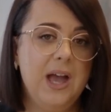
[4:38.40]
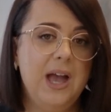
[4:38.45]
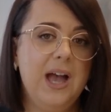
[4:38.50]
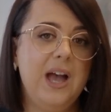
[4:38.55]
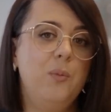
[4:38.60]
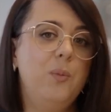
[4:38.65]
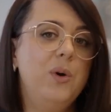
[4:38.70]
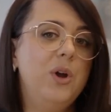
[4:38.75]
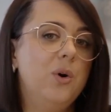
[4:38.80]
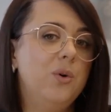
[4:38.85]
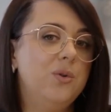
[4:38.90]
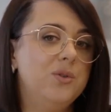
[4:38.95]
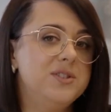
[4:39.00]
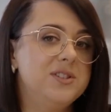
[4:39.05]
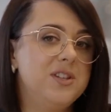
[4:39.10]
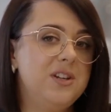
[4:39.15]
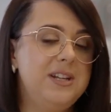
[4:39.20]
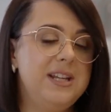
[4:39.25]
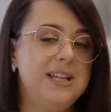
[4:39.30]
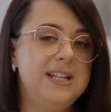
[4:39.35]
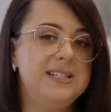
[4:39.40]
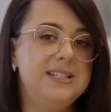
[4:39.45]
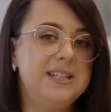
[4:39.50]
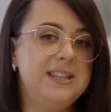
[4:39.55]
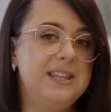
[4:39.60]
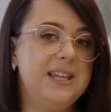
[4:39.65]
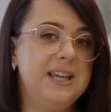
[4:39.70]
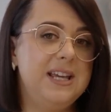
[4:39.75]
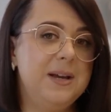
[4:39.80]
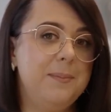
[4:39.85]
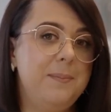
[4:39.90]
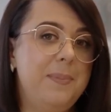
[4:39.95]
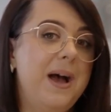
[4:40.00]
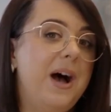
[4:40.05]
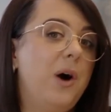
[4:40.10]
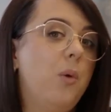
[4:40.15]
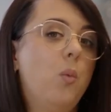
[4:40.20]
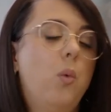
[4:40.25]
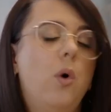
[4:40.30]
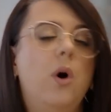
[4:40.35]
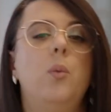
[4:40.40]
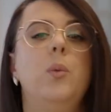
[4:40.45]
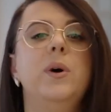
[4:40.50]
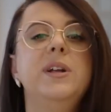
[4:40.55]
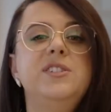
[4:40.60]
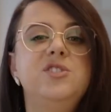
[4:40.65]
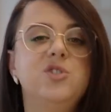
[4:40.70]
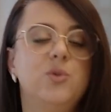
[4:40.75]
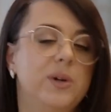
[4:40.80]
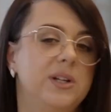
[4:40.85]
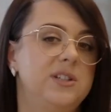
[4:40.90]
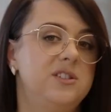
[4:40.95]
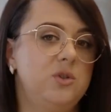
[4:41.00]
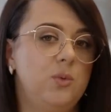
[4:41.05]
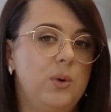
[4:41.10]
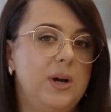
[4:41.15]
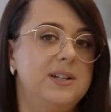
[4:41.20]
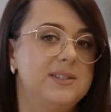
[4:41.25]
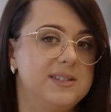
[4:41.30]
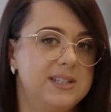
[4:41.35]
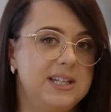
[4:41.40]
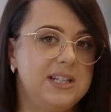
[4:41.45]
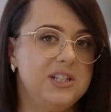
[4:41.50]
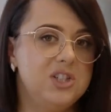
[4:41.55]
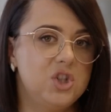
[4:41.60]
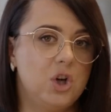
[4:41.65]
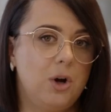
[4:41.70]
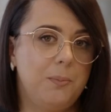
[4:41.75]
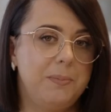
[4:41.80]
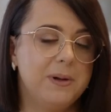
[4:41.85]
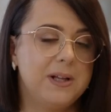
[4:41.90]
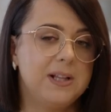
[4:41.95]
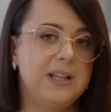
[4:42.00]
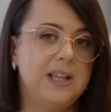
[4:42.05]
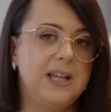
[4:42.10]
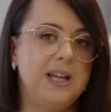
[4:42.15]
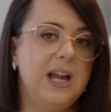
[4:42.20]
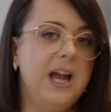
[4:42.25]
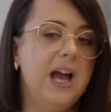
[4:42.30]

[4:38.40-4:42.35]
And we also need to think about what we're doing to our skin topically.